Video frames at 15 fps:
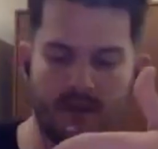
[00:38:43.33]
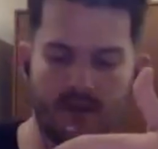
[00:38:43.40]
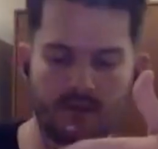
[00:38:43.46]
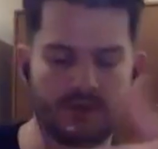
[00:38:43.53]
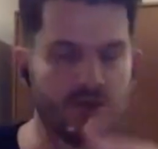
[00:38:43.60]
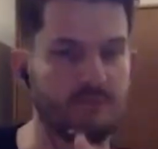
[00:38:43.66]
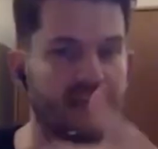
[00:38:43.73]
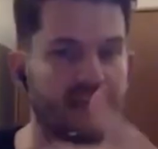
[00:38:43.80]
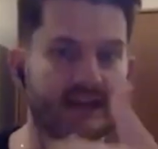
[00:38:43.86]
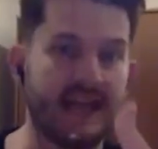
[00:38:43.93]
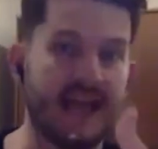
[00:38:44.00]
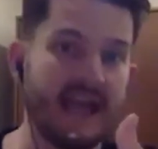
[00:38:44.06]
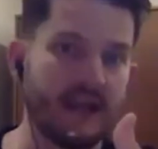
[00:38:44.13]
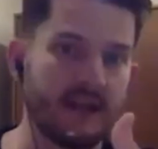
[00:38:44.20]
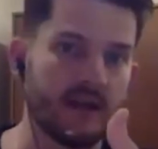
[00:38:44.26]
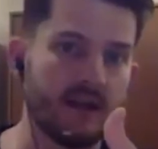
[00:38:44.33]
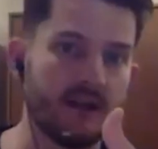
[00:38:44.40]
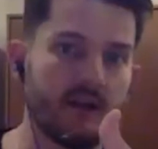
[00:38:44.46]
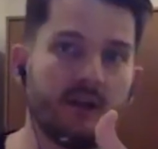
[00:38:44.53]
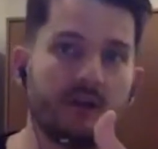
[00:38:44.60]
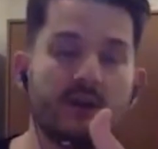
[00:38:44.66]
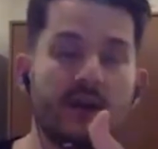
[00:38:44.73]
When you make a cannon,
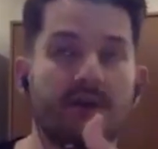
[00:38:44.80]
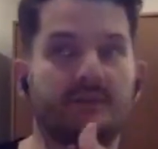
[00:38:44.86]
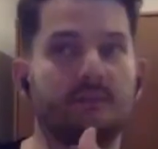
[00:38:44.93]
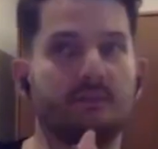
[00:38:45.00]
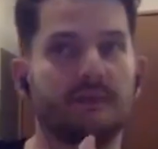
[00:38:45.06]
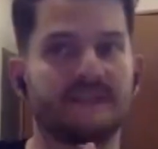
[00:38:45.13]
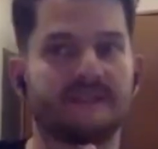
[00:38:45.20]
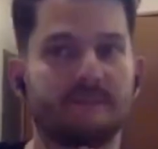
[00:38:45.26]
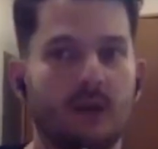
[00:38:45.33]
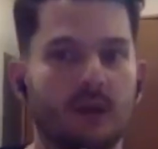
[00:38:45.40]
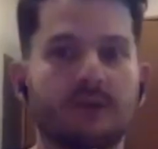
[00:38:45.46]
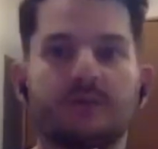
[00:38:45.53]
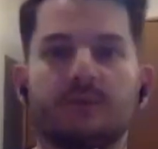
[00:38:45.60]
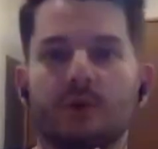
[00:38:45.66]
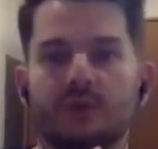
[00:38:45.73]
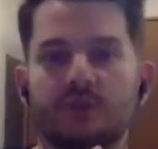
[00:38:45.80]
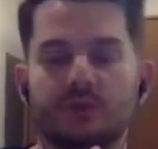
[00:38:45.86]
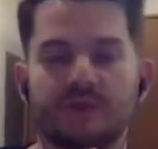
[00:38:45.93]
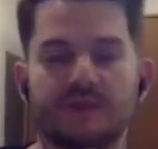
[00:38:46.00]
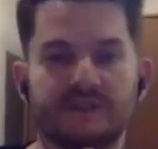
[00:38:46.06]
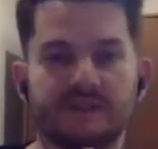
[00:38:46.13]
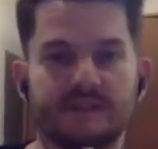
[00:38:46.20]
you have to build smaller
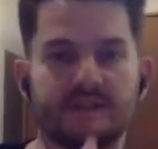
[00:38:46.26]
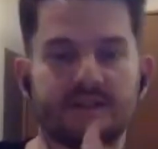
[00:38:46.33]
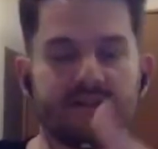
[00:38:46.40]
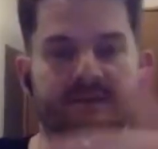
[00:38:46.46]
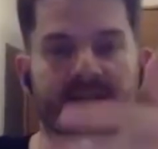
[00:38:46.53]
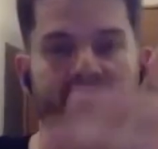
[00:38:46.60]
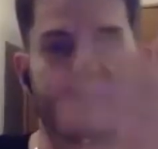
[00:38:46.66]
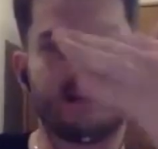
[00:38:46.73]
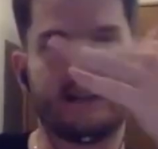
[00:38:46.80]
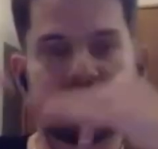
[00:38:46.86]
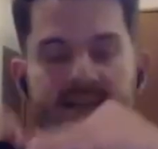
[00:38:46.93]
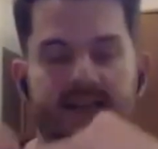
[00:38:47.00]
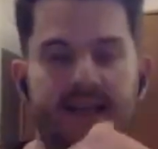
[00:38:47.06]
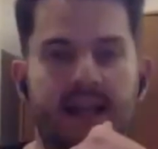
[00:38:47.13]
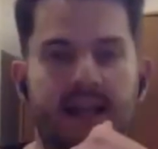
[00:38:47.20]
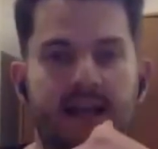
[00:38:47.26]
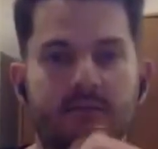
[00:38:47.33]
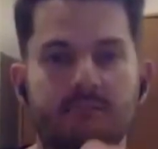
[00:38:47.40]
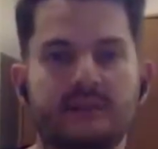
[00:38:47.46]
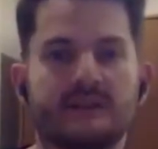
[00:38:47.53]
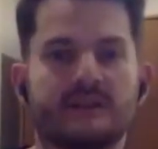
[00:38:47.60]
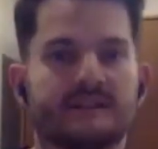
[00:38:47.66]
fortresses to defend against the cannon,
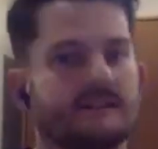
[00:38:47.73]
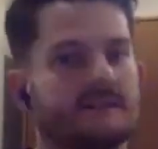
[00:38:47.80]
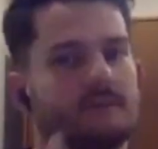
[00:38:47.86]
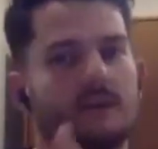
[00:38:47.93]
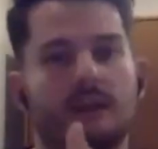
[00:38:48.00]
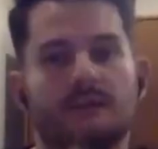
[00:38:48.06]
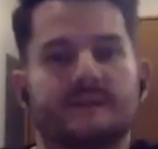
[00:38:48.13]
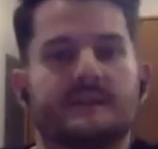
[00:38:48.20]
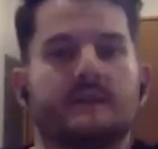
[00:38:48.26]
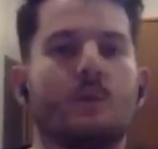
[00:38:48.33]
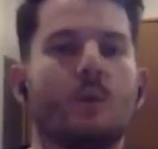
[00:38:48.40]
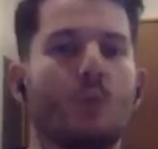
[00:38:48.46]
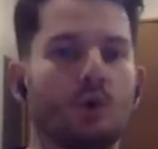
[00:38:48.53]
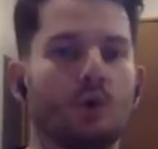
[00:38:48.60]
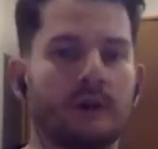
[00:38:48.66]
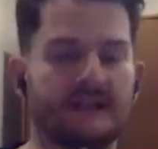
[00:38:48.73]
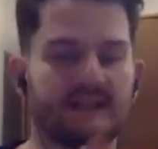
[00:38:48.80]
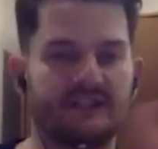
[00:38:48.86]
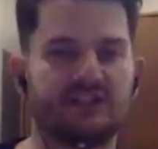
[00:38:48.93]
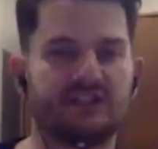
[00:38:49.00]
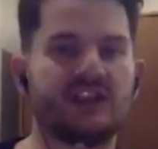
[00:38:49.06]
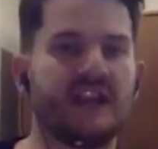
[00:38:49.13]
because all of a sudden war has
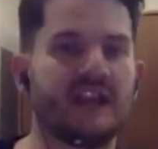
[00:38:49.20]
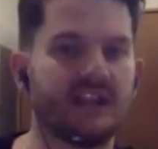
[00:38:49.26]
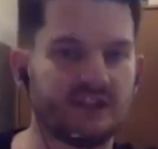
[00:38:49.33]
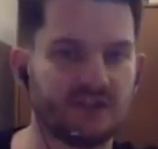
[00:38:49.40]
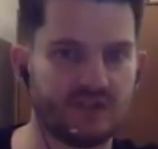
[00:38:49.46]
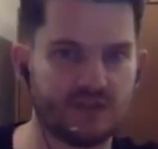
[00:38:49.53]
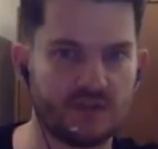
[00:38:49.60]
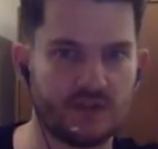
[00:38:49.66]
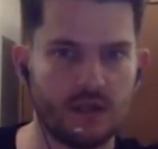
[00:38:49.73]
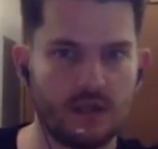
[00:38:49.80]
changed.